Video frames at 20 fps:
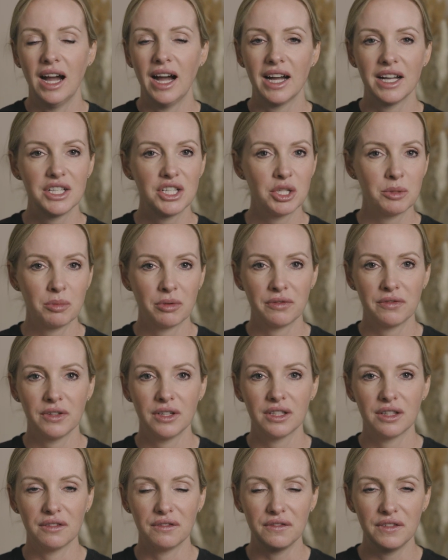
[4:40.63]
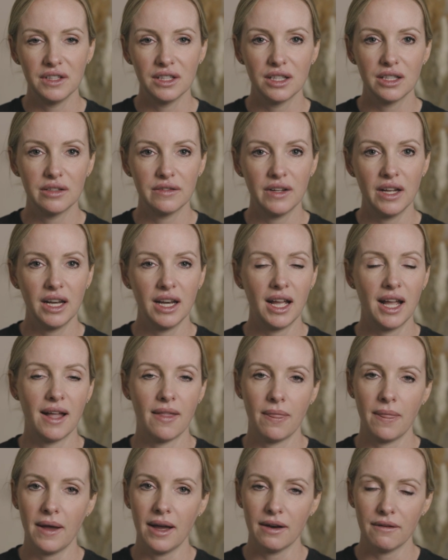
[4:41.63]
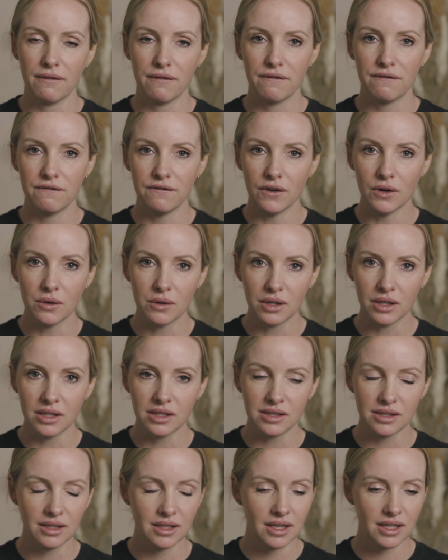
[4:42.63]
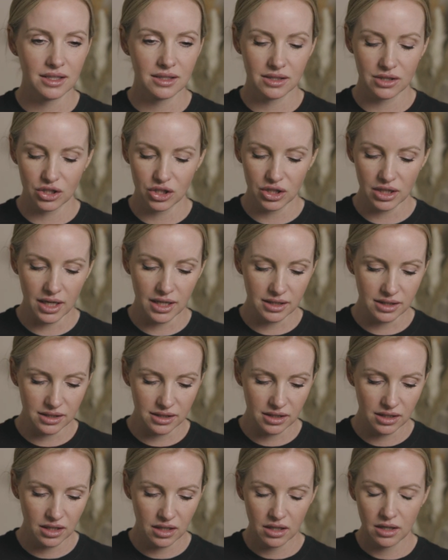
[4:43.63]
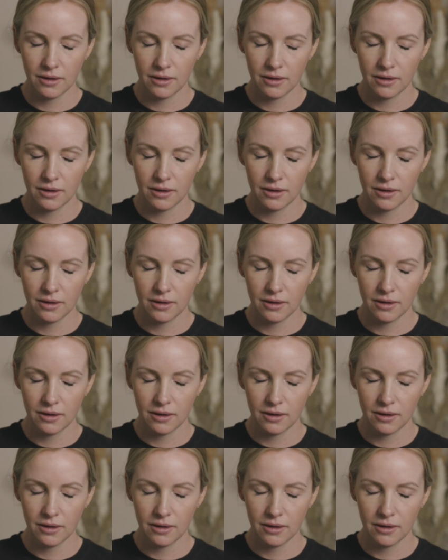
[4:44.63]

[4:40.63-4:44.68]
I just preferred the feel of it, and that focus is just,